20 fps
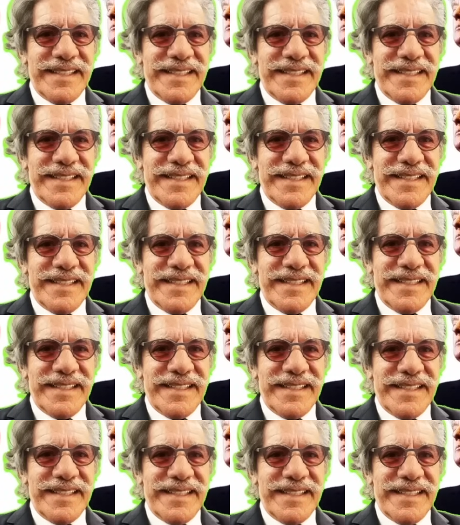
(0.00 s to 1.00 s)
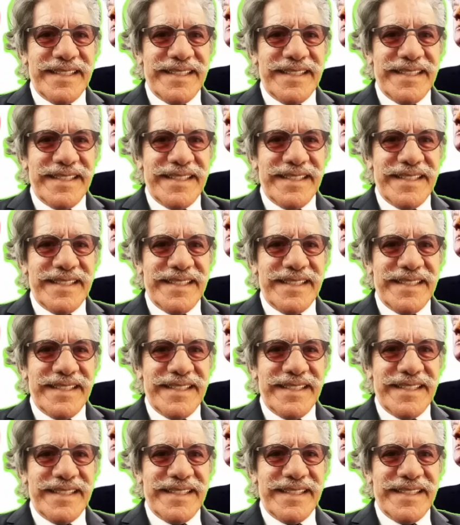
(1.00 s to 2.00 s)

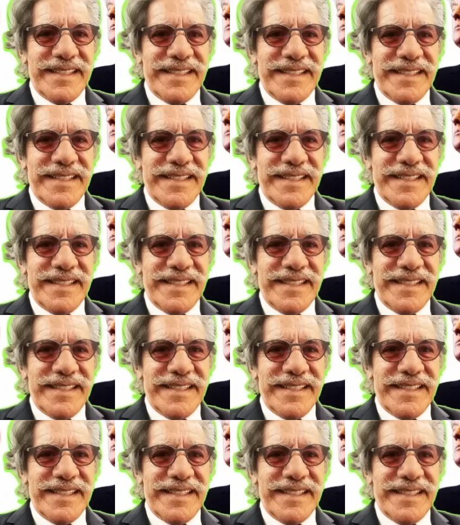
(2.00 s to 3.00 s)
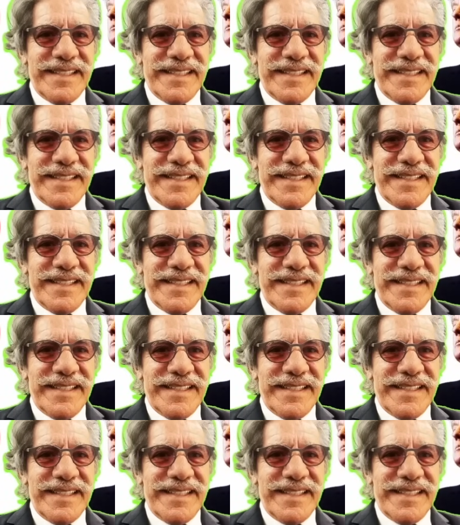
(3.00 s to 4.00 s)

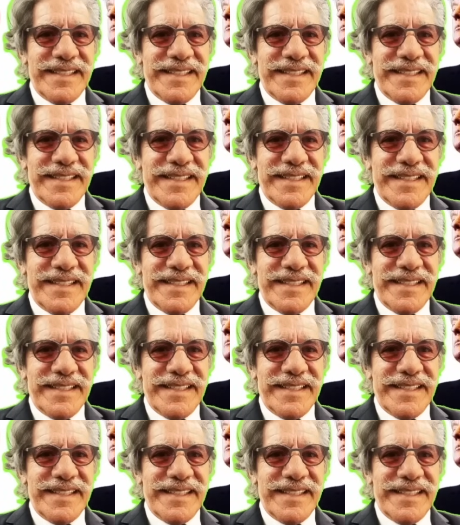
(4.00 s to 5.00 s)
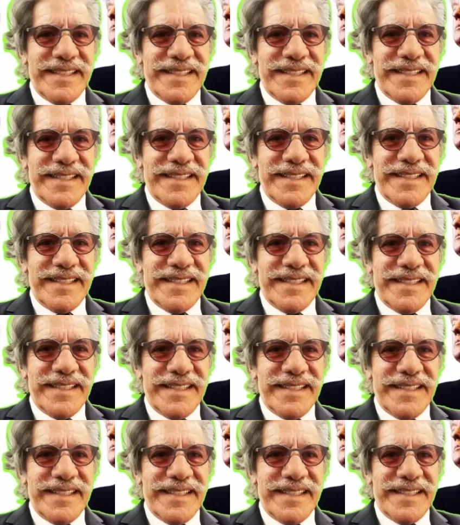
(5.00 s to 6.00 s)

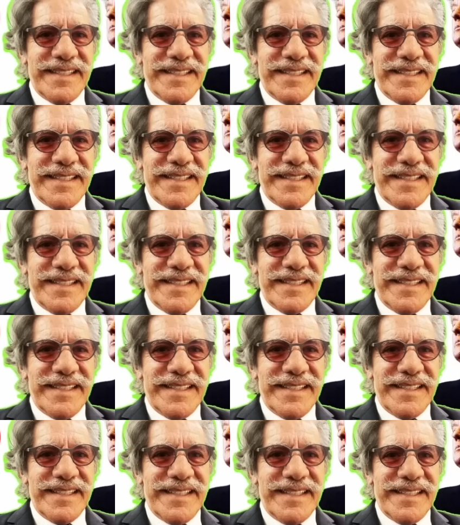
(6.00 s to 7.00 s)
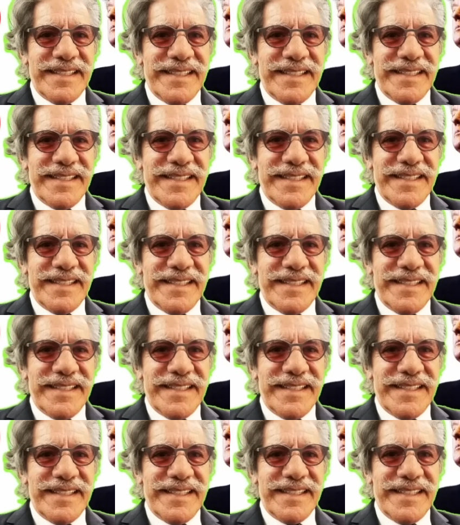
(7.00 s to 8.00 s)
No words are spoken by the person on screen.